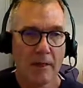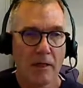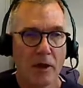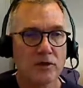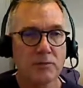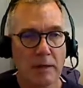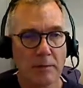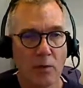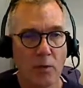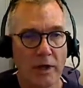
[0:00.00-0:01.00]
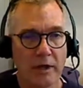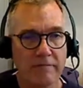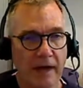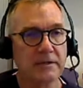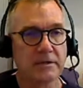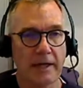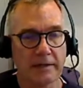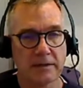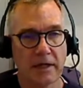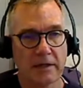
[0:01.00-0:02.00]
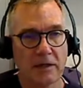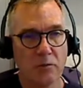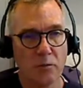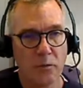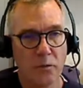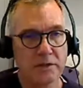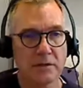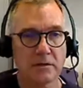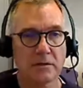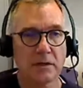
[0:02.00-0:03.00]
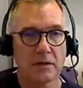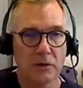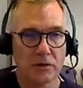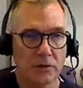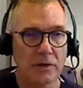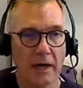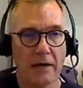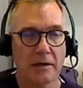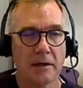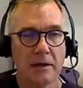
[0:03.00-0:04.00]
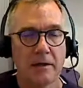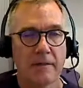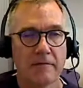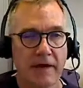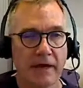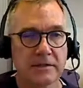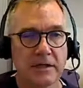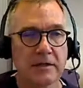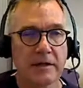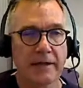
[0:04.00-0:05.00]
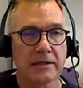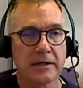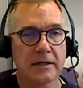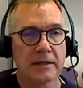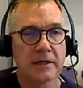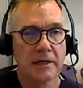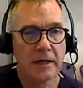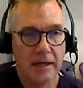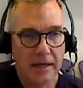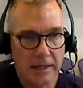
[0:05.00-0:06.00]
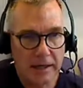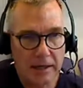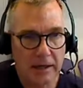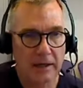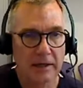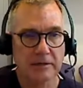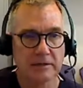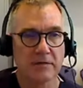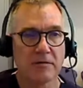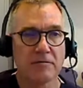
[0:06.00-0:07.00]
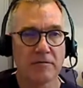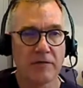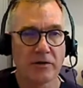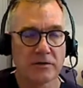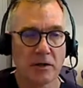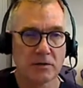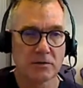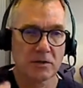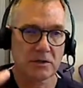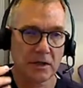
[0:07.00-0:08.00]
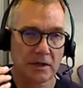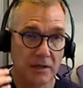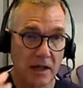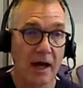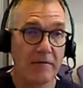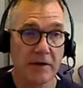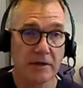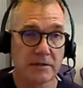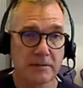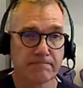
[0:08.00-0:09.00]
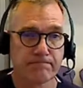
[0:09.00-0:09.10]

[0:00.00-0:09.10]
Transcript: Those people we vaccinate. And in Britain, in the UK, the vaccine that uh, is given for varicella zoster is a live vaccine.